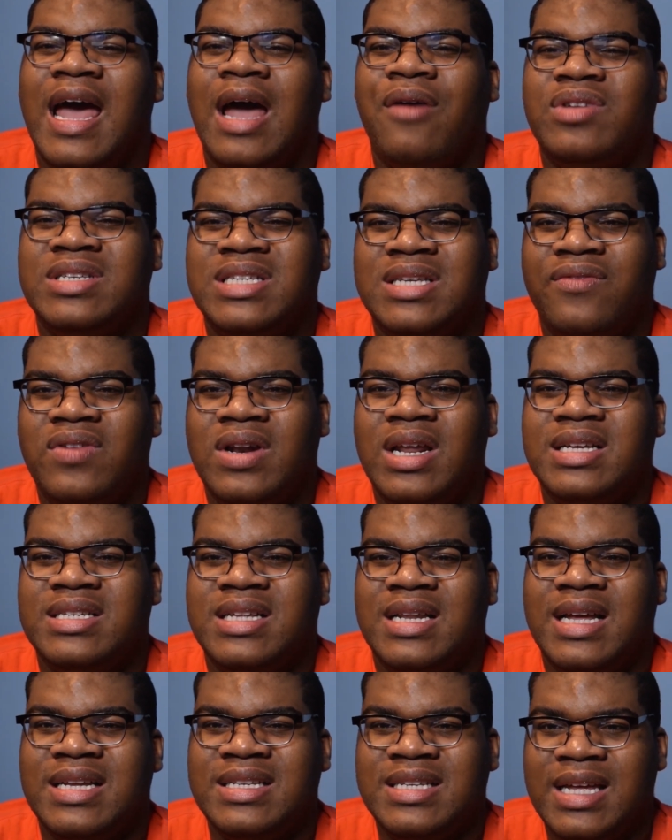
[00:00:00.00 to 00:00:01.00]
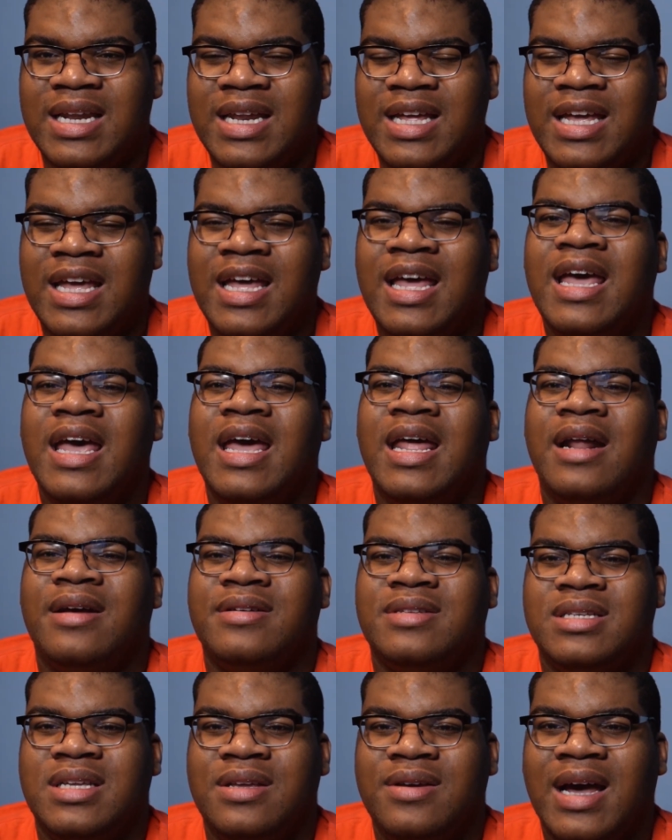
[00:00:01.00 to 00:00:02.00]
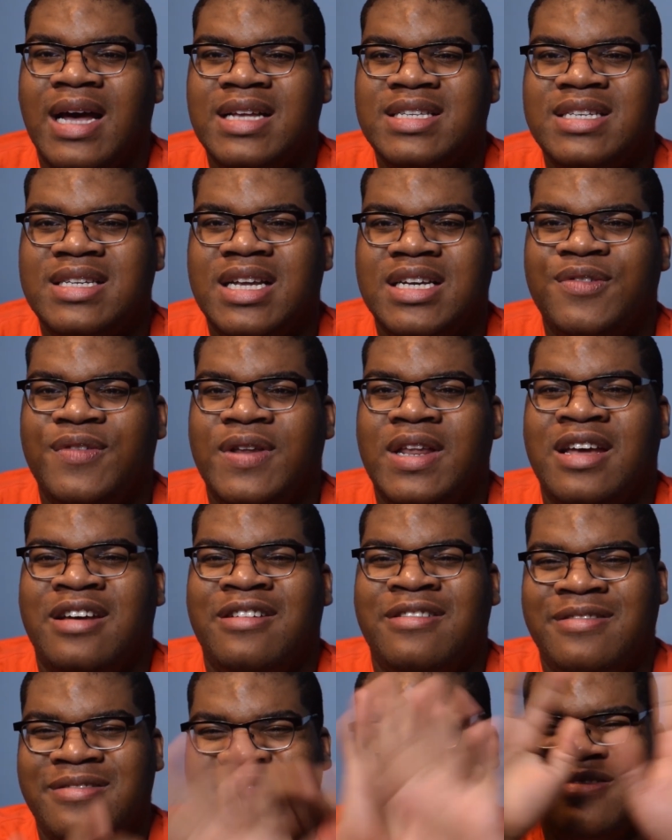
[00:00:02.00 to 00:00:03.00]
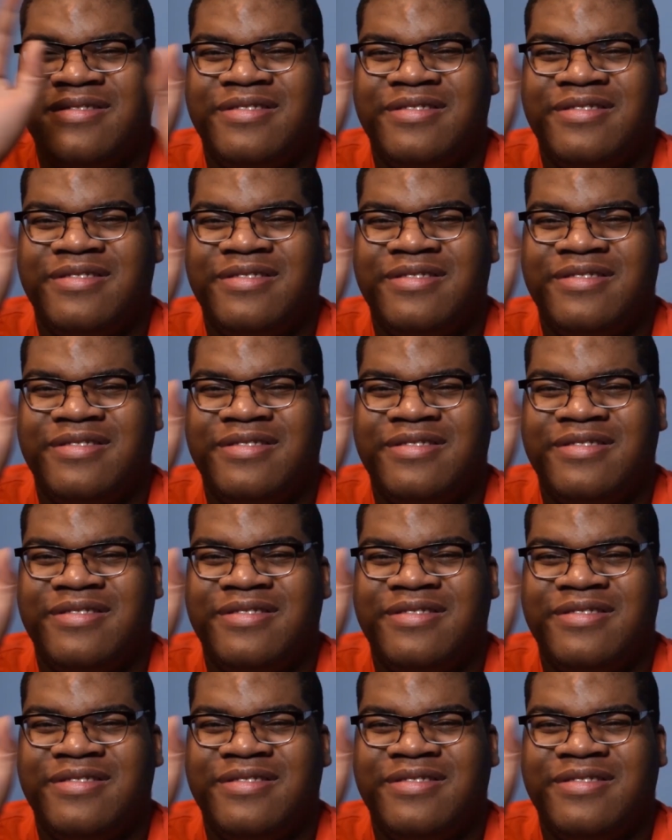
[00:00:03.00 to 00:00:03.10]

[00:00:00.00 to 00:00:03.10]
Every 7 days or less, honey. And I'll see you guys in the next video.